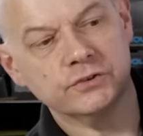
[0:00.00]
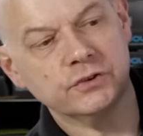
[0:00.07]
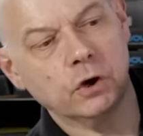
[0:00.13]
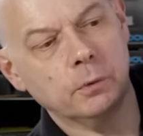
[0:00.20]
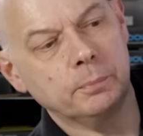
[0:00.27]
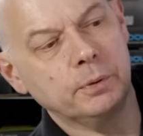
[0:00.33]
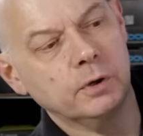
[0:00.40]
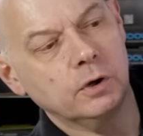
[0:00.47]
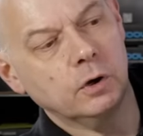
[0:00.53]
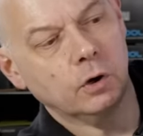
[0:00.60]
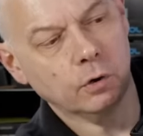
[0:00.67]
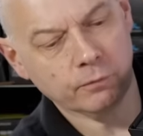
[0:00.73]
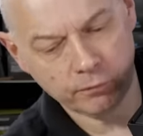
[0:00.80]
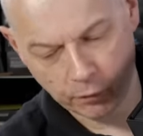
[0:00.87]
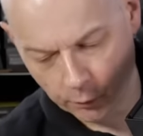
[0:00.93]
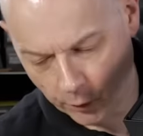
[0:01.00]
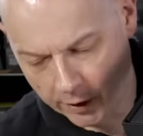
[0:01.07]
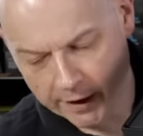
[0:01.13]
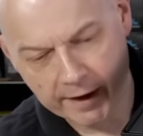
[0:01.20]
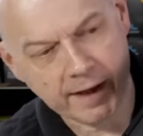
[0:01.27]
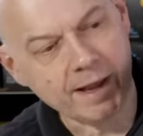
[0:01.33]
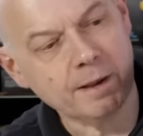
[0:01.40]
top of the
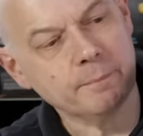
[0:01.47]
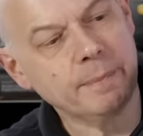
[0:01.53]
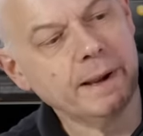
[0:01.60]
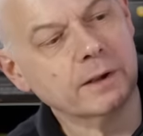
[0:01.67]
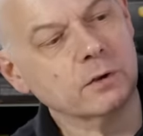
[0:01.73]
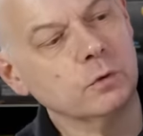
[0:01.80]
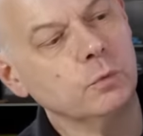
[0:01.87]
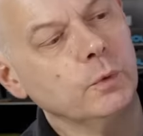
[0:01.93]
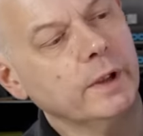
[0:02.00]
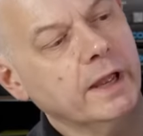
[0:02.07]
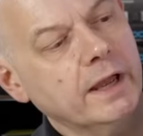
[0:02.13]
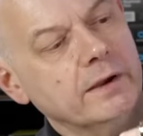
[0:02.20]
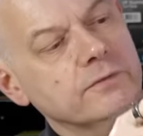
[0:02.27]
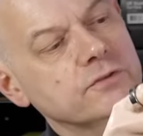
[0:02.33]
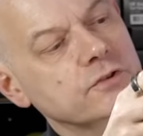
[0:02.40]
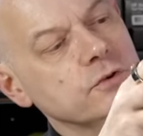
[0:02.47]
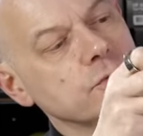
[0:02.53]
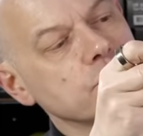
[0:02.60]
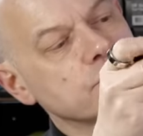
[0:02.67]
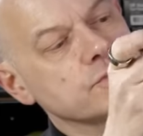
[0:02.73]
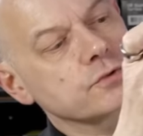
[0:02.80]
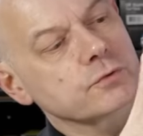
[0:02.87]
right hand panel, we have two
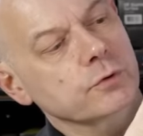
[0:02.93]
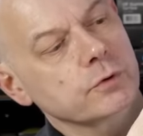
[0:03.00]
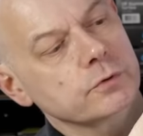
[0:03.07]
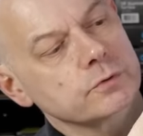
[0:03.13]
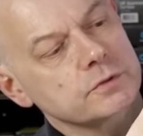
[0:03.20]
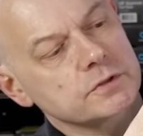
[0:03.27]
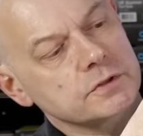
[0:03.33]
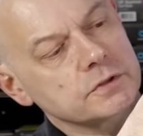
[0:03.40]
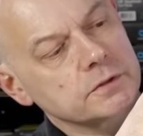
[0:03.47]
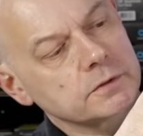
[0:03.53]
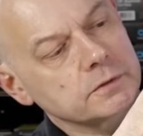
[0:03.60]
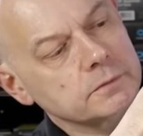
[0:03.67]
screws